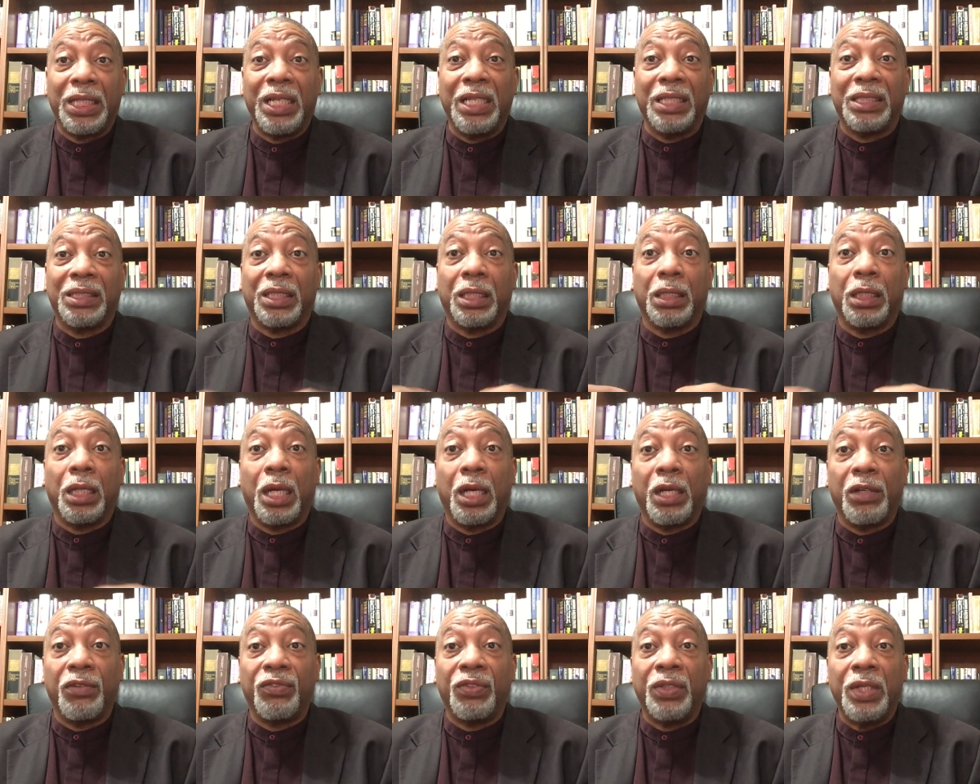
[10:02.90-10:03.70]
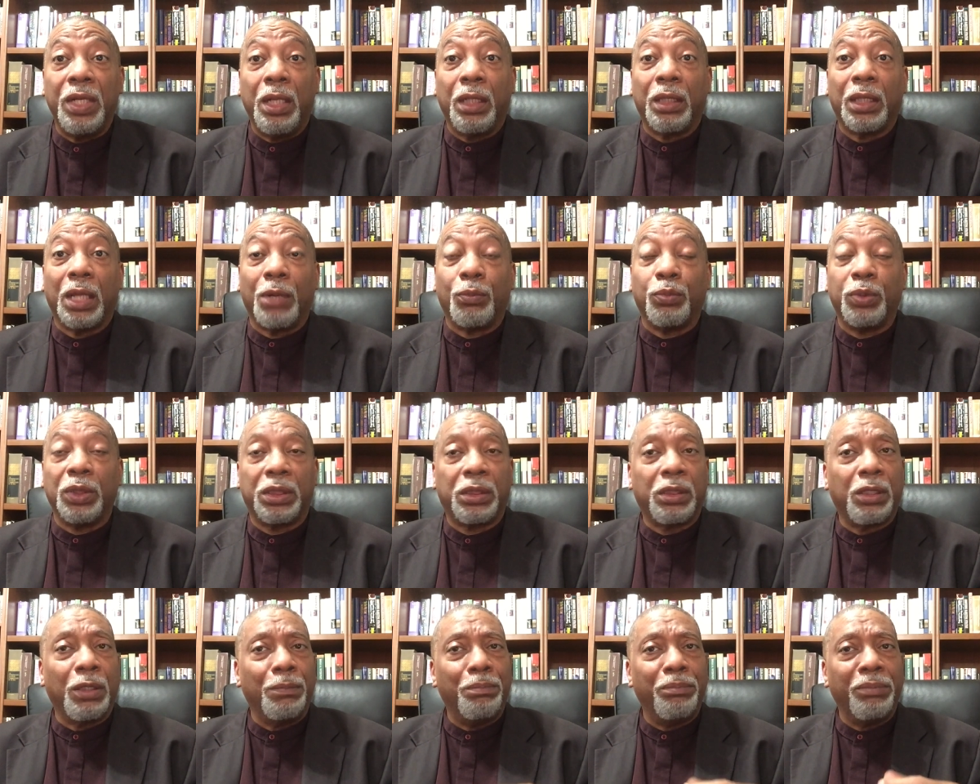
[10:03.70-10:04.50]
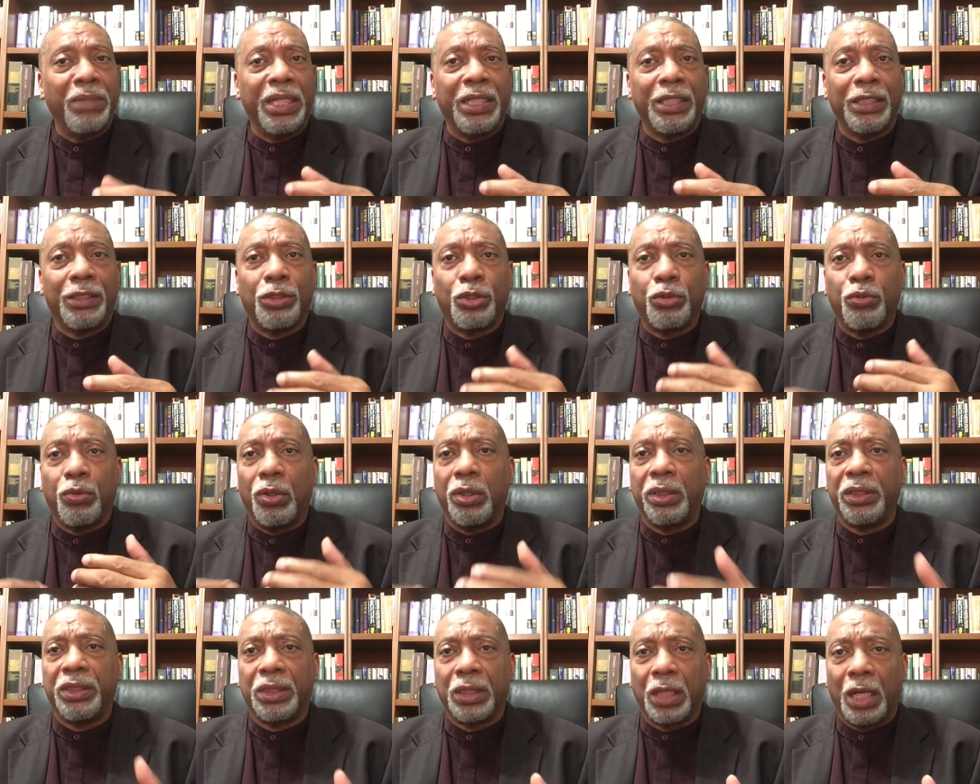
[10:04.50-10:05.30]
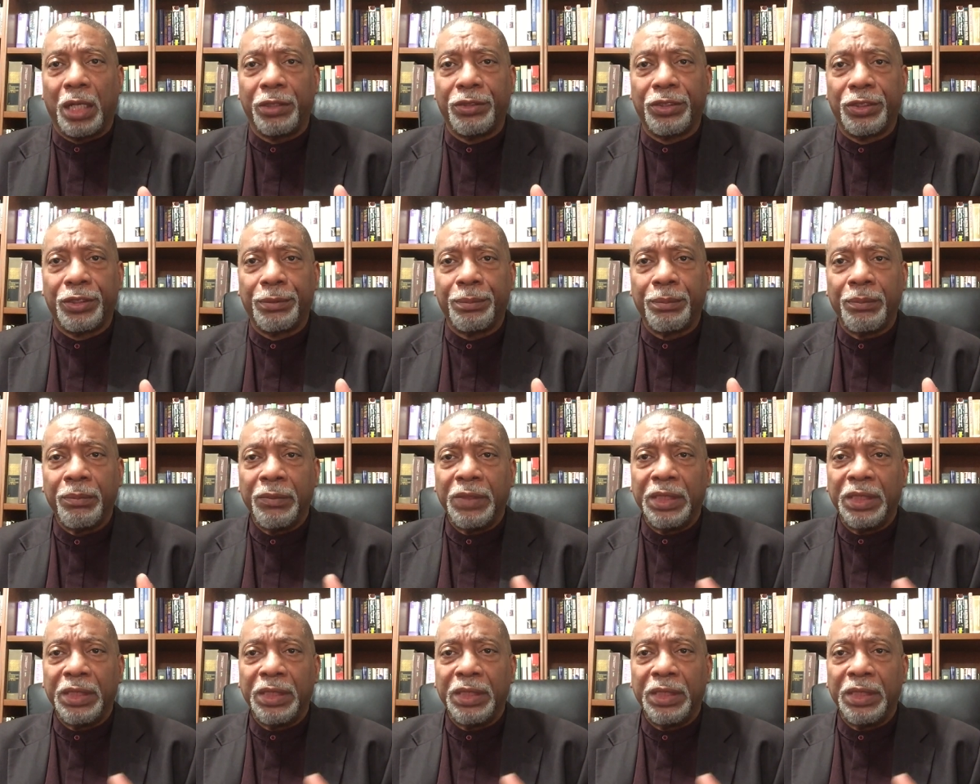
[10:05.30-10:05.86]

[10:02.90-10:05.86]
his love that was committed towards us.